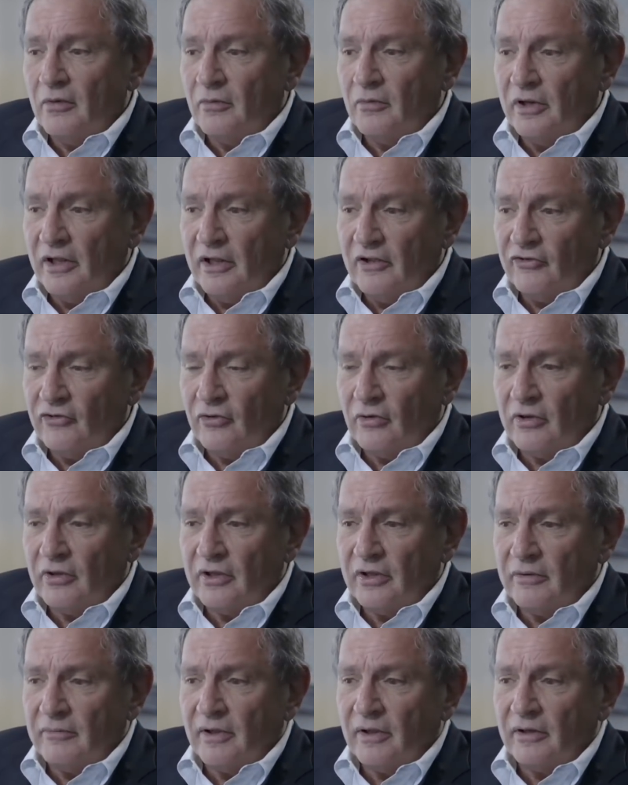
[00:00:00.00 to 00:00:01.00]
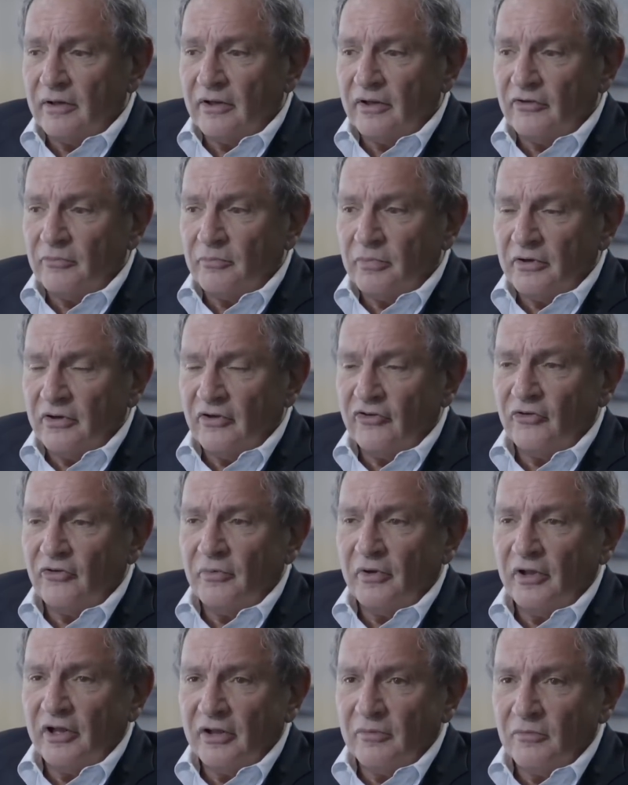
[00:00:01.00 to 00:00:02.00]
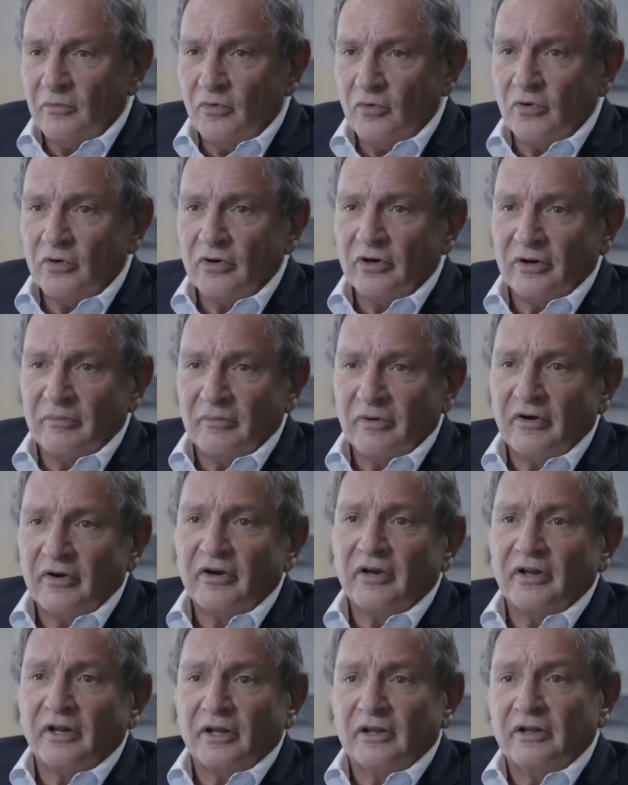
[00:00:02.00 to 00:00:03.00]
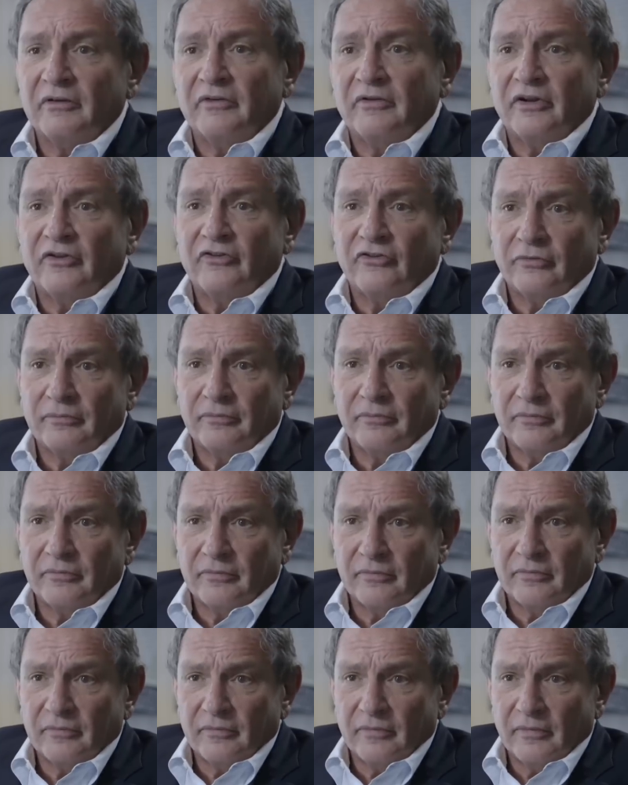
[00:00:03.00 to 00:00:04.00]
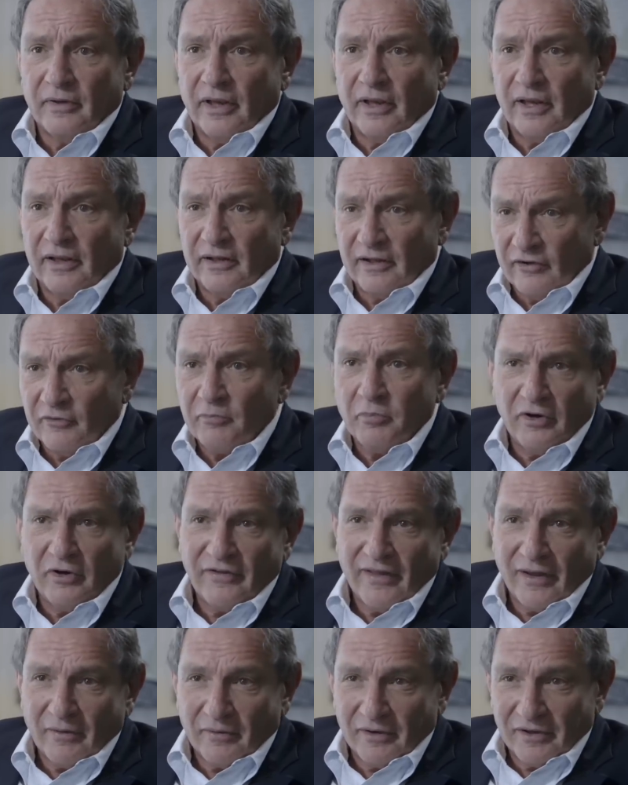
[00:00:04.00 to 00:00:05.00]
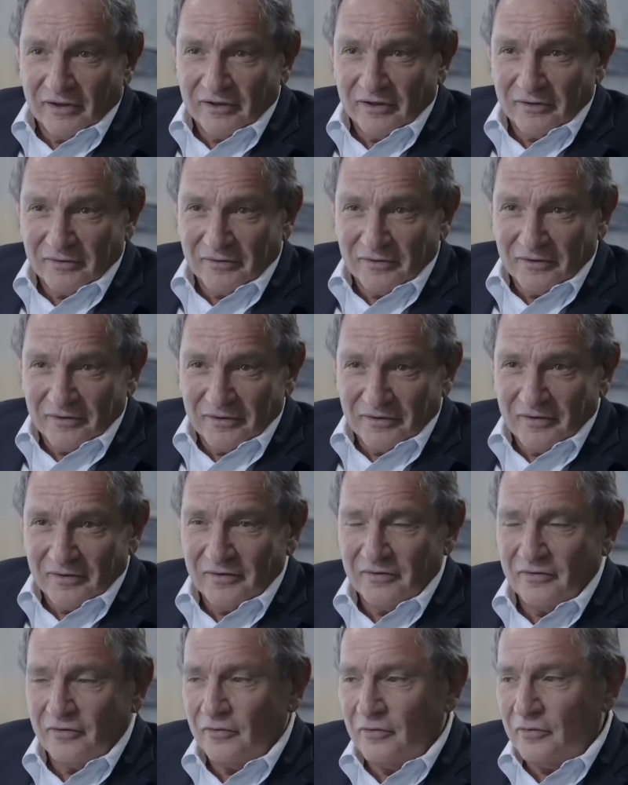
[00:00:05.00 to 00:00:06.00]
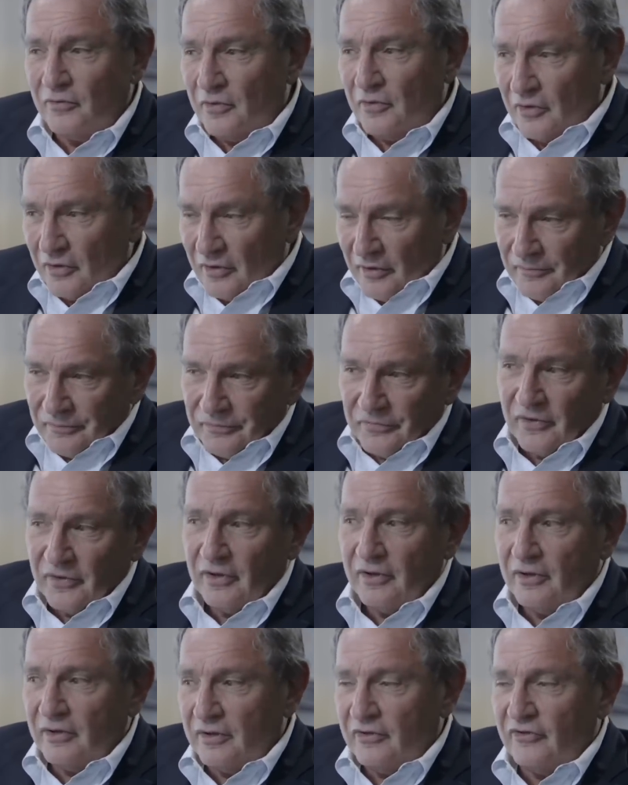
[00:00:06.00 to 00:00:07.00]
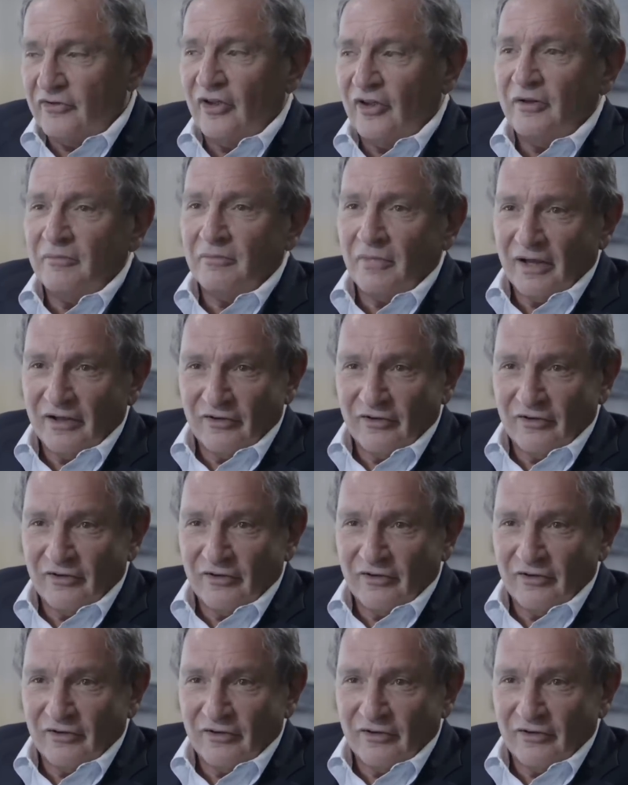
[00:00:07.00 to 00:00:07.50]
What he is talking about is participating more in American activities. And he's put it that way, you know, to send